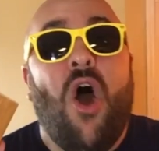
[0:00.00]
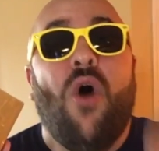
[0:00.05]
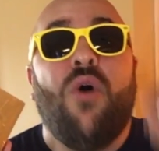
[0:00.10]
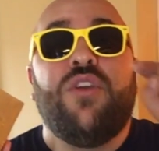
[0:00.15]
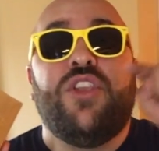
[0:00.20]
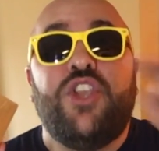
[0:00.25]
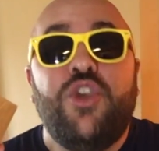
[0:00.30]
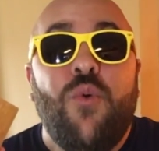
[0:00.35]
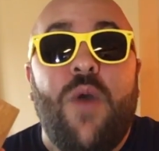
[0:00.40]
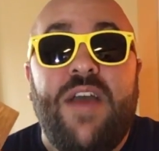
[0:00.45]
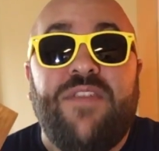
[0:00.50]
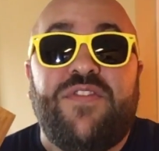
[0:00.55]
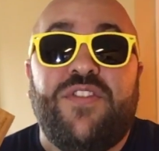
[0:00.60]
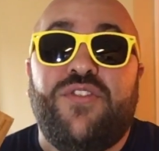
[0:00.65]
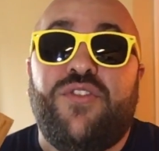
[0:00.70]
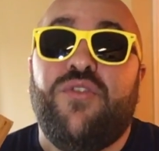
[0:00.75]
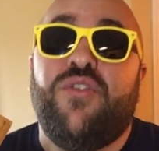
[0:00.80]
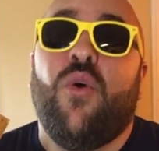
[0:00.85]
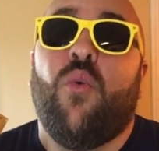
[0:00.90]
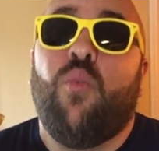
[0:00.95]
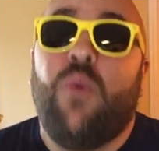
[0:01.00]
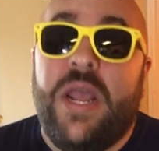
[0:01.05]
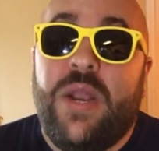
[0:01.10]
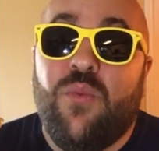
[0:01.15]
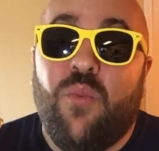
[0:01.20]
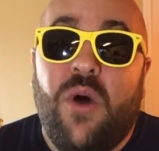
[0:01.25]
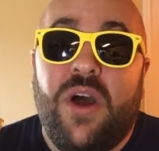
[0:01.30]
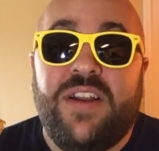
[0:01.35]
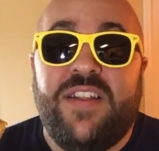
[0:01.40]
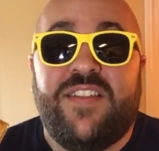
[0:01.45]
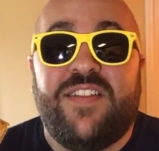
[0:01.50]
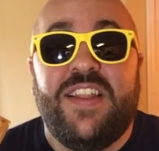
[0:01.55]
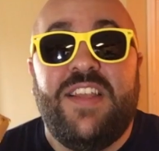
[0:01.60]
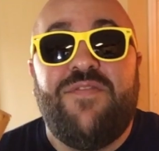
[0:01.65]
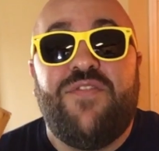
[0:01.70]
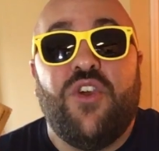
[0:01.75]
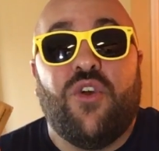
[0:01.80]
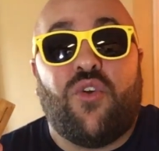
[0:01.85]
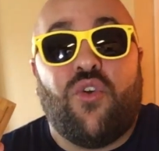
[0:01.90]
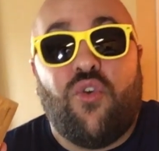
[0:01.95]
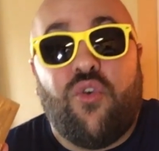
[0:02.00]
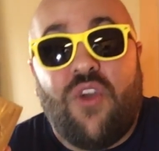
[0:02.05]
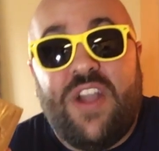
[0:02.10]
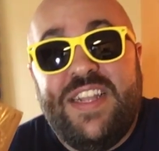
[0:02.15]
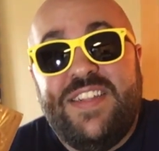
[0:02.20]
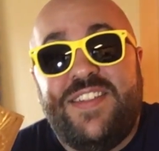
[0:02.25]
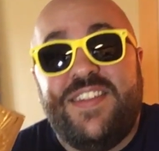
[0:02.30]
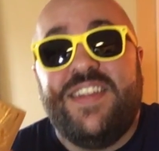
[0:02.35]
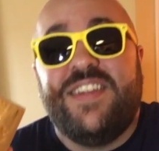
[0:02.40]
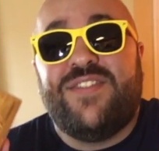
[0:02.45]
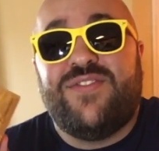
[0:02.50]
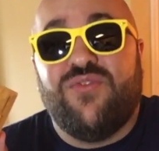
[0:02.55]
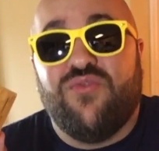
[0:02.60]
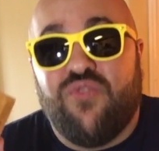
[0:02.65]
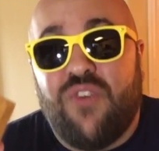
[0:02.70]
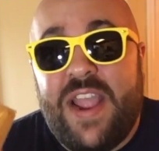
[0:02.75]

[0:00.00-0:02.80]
All you have to do to win one is leave your craziest,